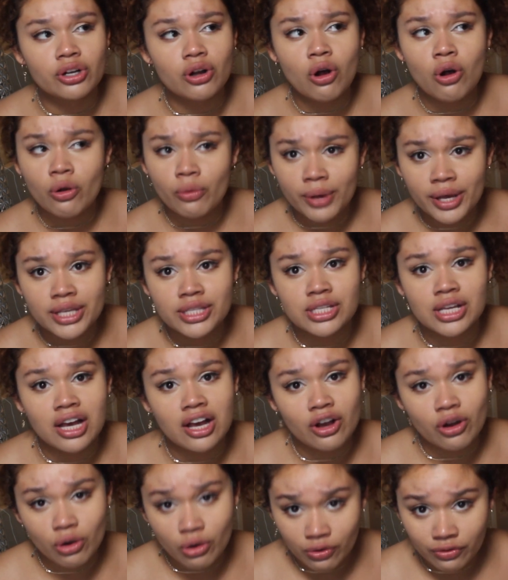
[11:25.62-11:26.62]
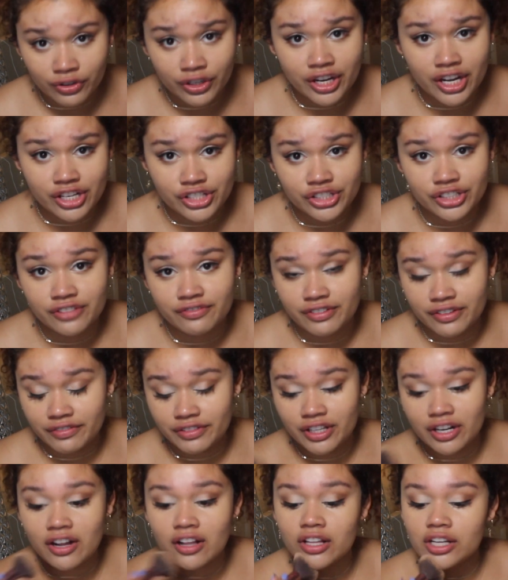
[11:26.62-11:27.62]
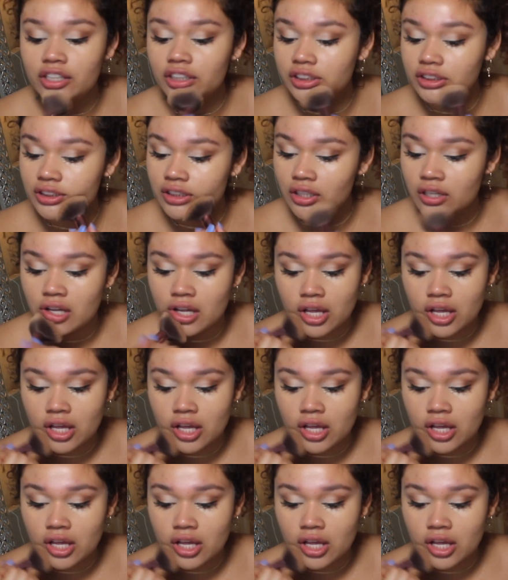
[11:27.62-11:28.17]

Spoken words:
always over $150.